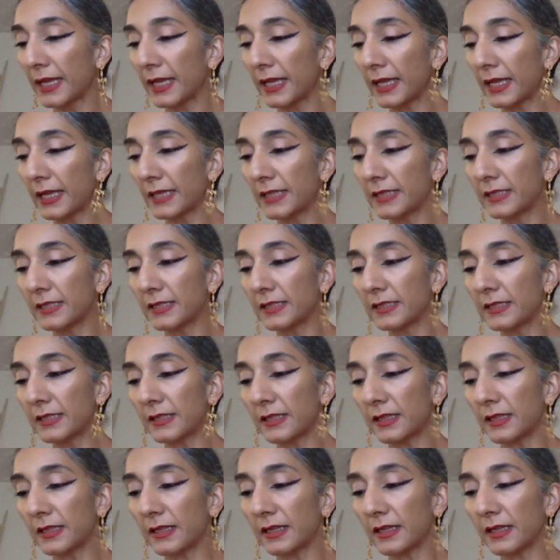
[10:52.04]
his
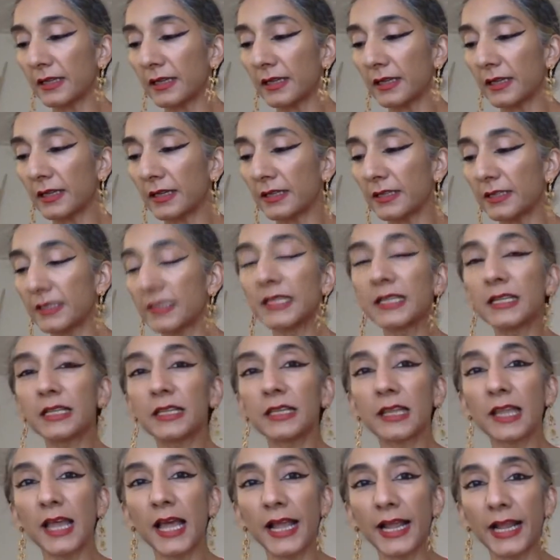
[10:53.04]

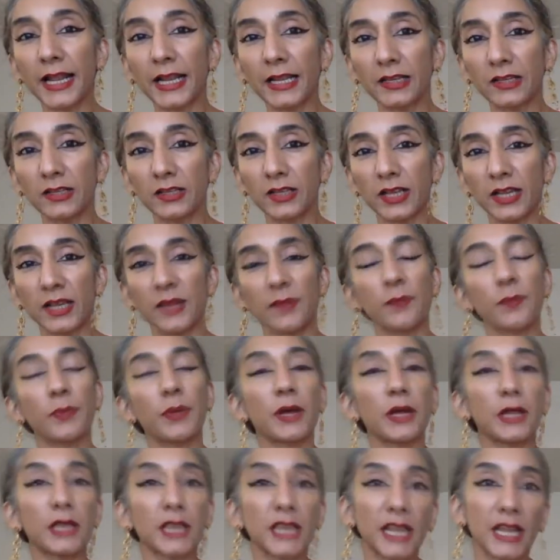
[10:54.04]
delight in
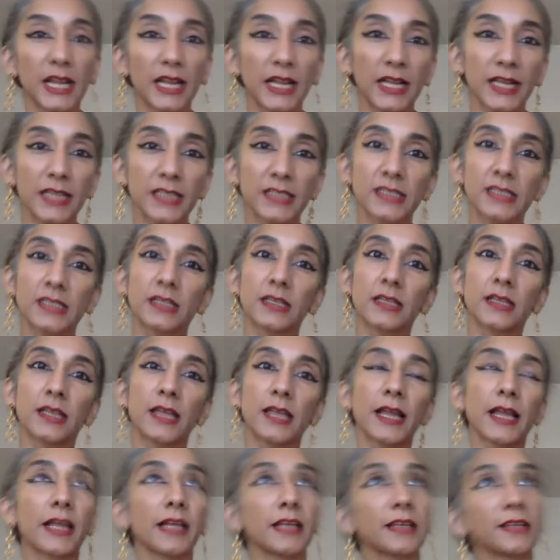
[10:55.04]
punning, his
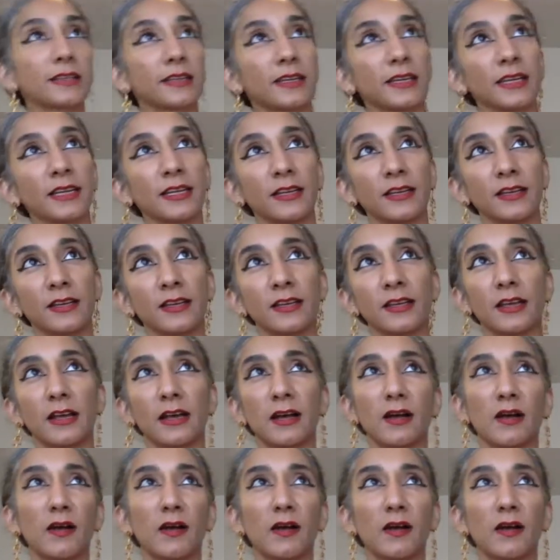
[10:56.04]
delight in